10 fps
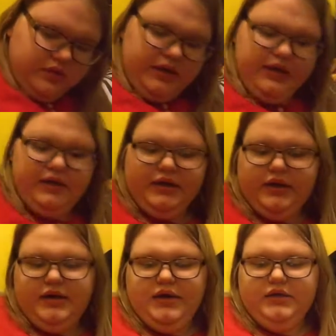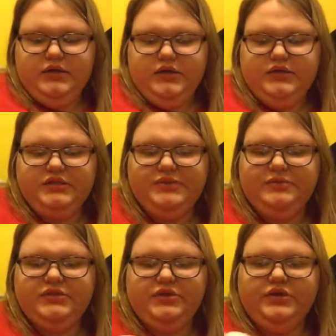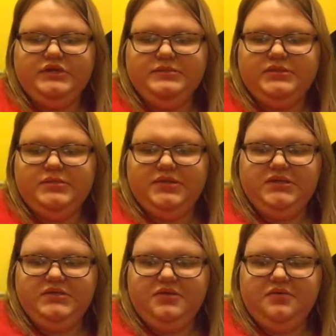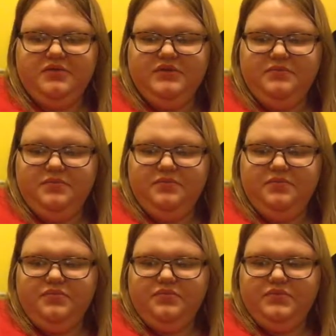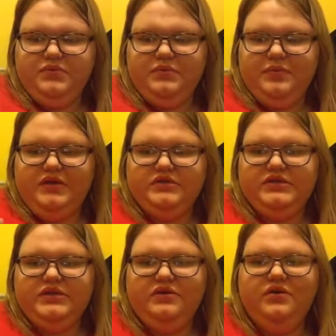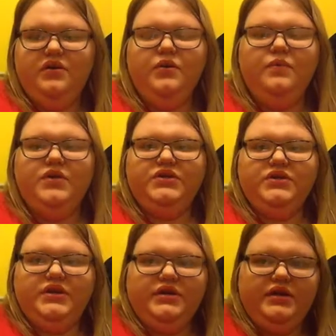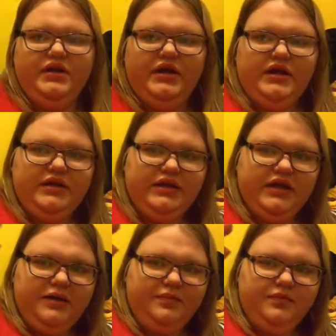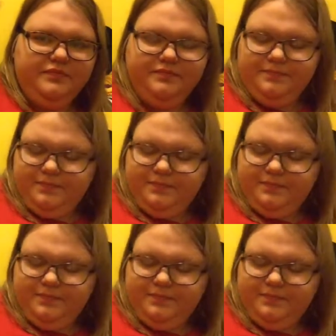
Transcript: I got this one with the Christmas one, so this one should be on sale. Winter Candy Apple.